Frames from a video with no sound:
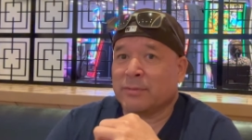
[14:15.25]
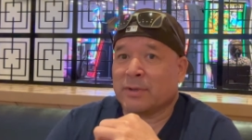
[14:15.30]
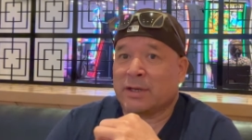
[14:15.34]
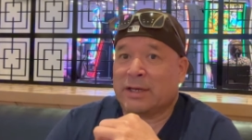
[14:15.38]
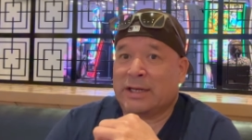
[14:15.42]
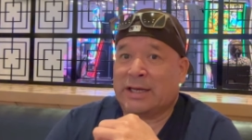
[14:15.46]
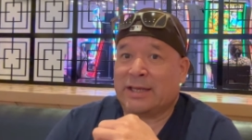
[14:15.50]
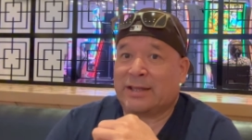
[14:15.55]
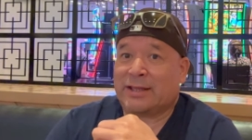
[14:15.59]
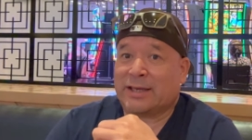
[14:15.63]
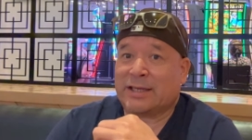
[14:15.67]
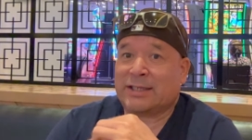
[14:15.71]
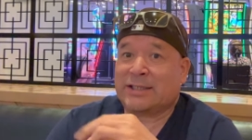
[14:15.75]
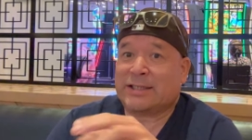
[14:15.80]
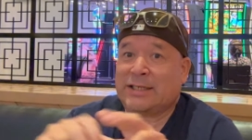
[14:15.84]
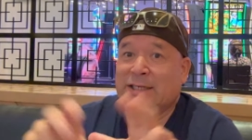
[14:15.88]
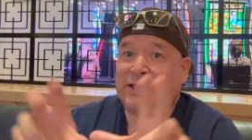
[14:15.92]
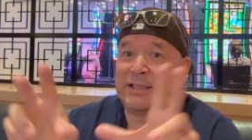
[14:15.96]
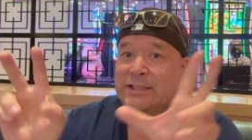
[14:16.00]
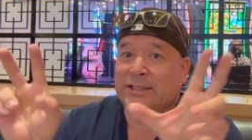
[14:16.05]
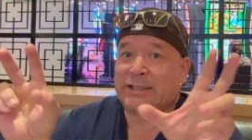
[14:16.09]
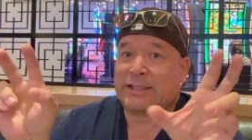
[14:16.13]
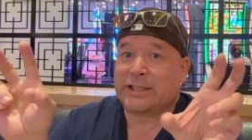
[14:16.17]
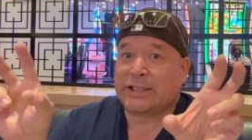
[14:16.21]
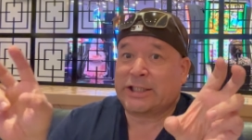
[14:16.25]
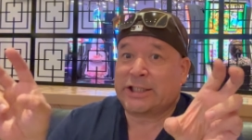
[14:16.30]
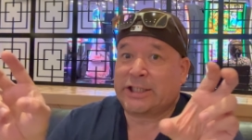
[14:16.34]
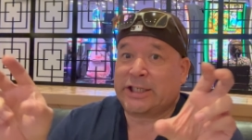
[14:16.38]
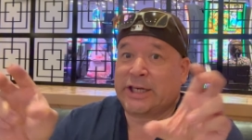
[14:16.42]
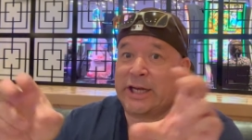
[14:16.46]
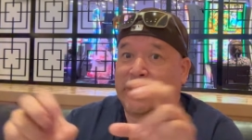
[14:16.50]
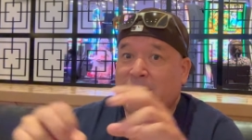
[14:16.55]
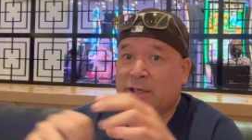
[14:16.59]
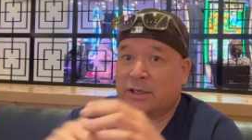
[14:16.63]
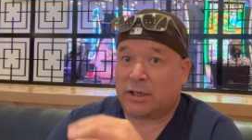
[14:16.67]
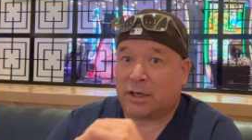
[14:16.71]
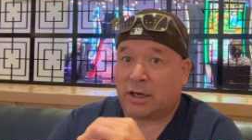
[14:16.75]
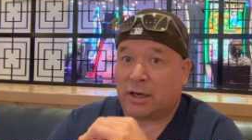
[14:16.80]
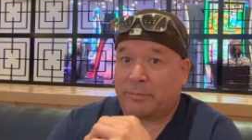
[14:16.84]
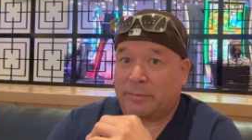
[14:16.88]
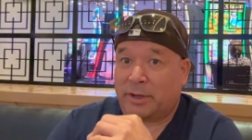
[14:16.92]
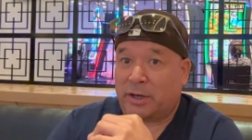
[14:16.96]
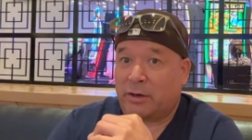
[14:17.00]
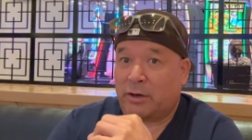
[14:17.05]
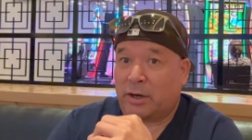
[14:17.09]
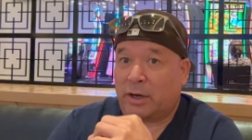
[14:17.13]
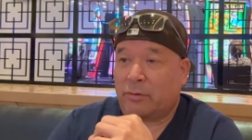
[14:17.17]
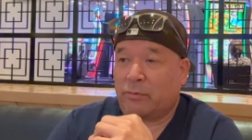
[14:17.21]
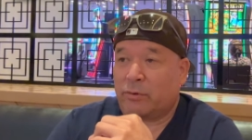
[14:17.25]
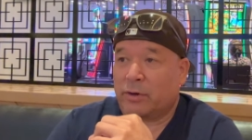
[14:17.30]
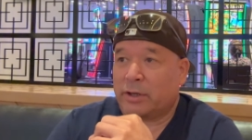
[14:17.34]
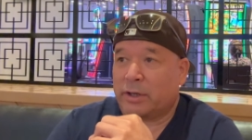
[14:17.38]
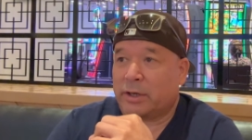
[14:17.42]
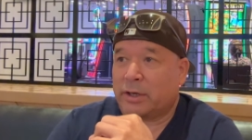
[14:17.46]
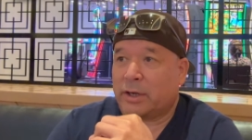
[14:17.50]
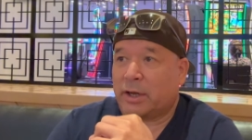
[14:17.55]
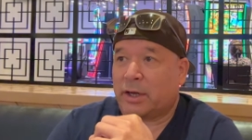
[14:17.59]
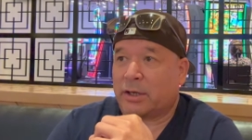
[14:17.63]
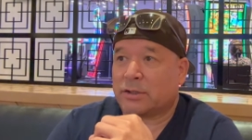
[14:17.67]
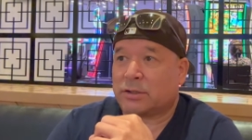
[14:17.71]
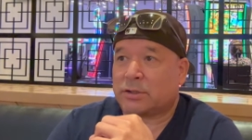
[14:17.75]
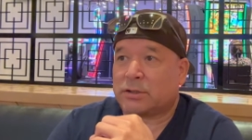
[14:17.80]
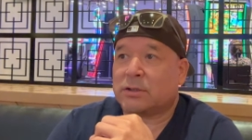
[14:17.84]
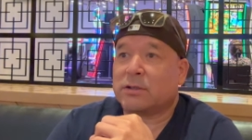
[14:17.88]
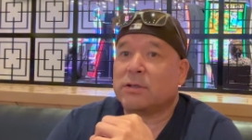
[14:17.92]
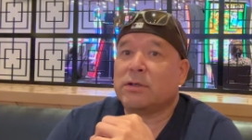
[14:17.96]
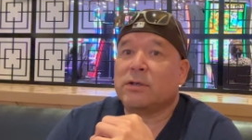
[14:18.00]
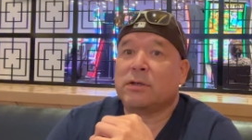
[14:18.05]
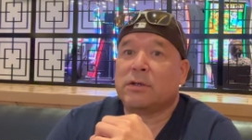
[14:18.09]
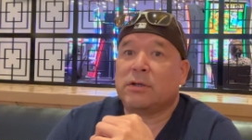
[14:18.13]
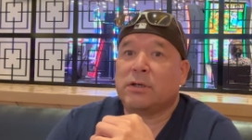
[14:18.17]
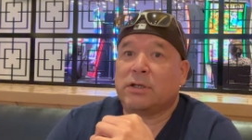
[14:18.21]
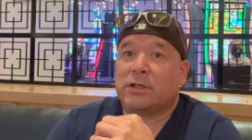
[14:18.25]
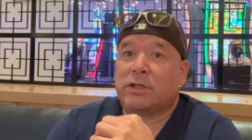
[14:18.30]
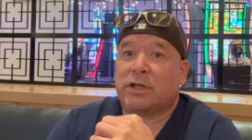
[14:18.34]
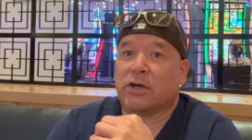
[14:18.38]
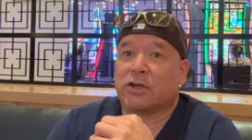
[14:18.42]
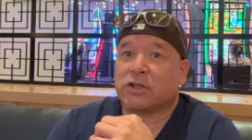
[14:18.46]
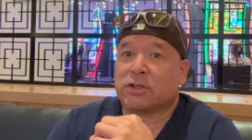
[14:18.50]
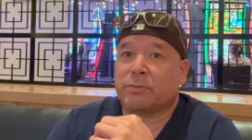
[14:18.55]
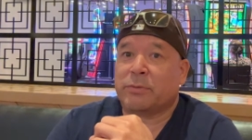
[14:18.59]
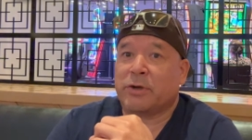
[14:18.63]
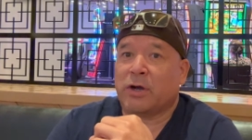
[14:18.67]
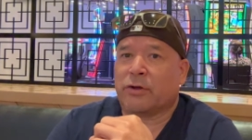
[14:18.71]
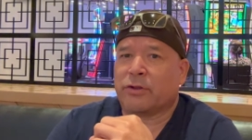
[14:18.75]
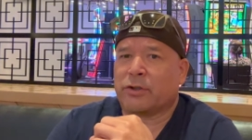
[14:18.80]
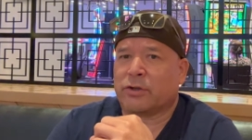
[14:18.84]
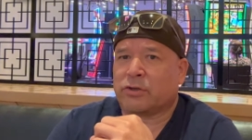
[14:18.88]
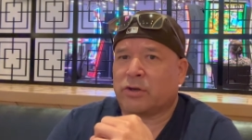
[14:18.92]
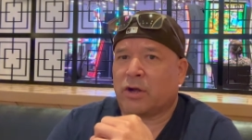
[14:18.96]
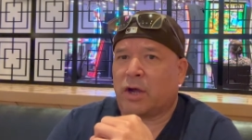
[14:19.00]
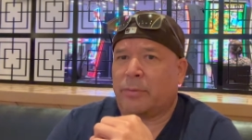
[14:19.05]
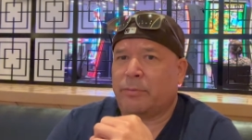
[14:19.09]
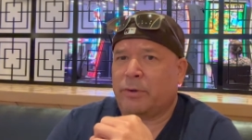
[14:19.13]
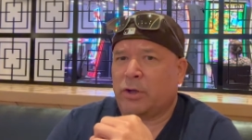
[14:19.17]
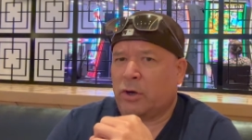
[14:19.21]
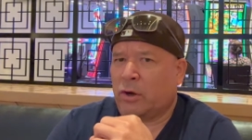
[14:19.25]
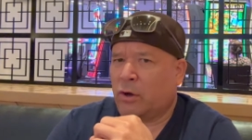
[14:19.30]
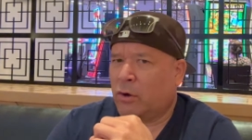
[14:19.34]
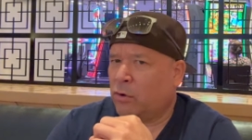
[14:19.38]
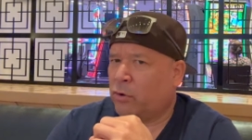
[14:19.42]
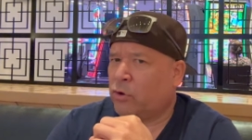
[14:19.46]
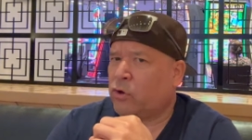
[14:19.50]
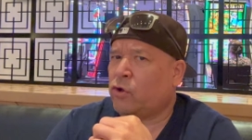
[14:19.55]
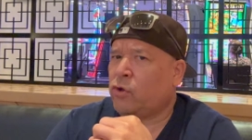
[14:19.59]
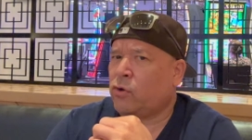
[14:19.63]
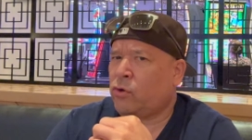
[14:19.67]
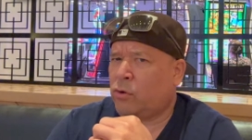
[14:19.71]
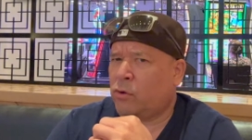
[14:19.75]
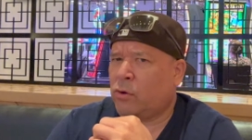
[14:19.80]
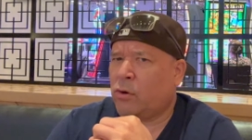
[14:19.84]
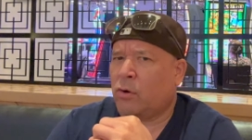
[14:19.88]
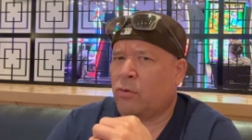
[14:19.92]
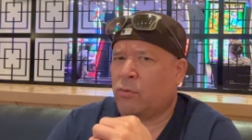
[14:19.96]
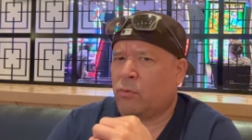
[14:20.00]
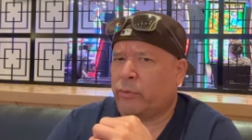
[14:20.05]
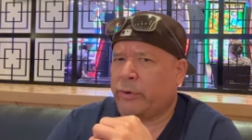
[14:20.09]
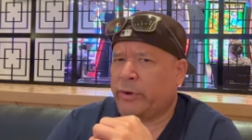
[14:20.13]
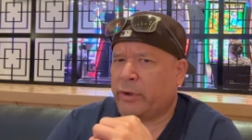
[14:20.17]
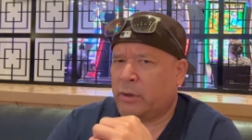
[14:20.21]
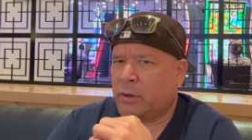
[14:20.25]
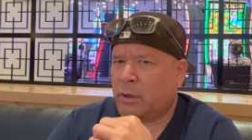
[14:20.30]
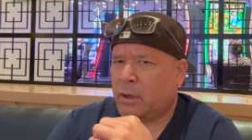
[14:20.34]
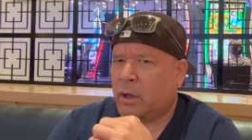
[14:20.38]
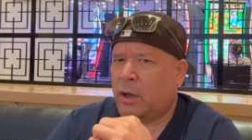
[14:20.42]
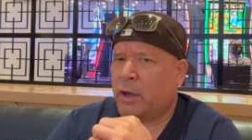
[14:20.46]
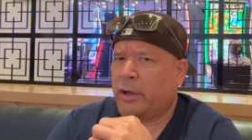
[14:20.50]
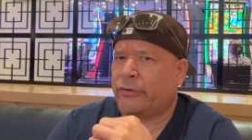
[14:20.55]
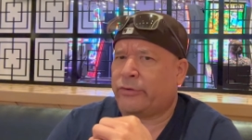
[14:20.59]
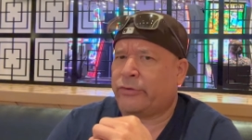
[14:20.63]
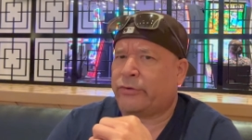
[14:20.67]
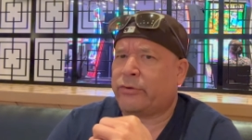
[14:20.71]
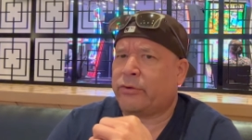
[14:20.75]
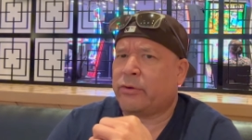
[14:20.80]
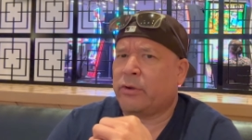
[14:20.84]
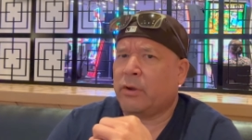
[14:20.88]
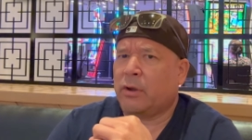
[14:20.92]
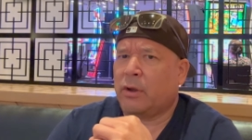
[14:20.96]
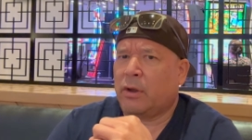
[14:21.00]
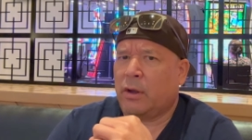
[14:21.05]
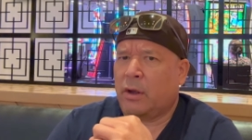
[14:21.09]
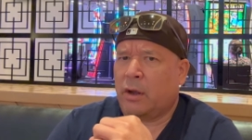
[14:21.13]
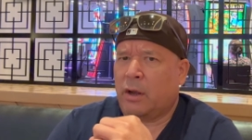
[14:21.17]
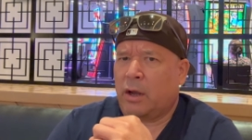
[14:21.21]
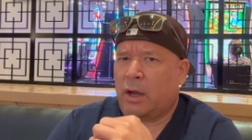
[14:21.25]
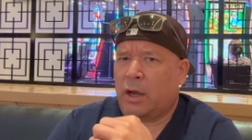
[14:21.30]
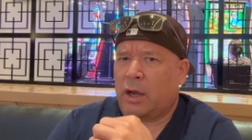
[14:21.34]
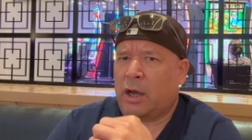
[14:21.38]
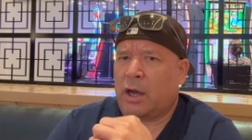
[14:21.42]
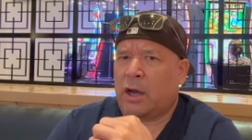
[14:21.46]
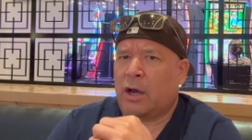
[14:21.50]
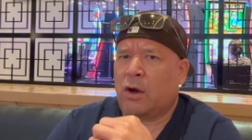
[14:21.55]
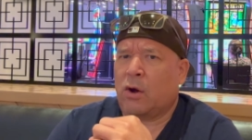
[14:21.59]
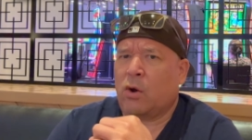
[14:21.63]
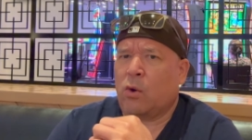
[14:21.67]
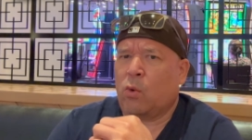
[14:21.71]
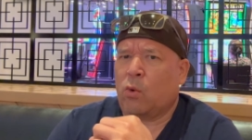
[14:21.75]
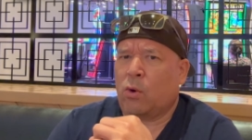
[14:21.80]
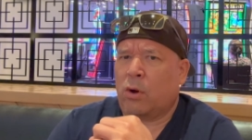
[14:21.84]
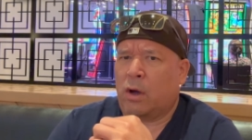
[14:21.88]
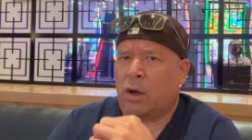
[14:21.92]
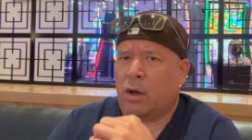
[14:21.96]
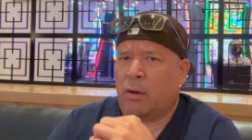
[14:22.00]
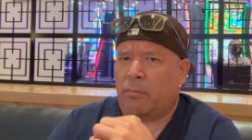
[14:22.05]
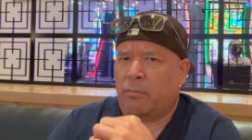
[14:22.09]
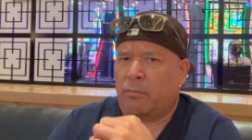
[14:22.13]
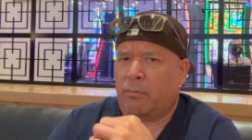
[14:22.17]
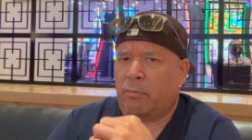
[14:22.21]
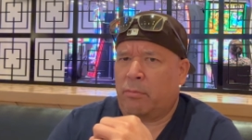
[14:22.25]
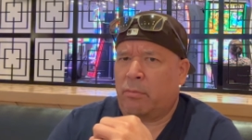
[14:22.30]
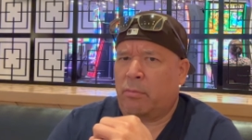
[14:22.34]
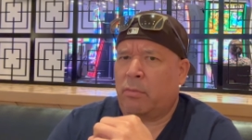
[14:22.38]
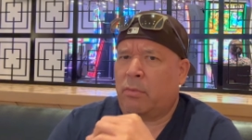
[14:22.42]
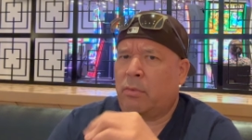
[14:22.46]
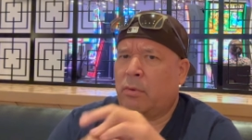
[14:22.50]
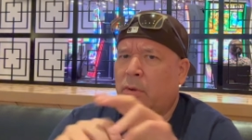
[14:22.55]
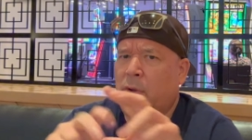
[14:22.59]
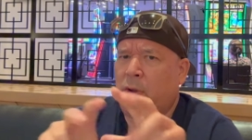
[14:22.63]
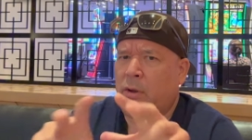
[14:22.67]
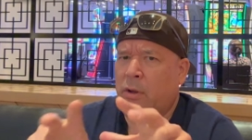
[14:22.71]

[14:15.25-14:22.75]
He thinks he's the shit, you know, I mean, he really does. He tells me all the time, you know, you don't realize how, um,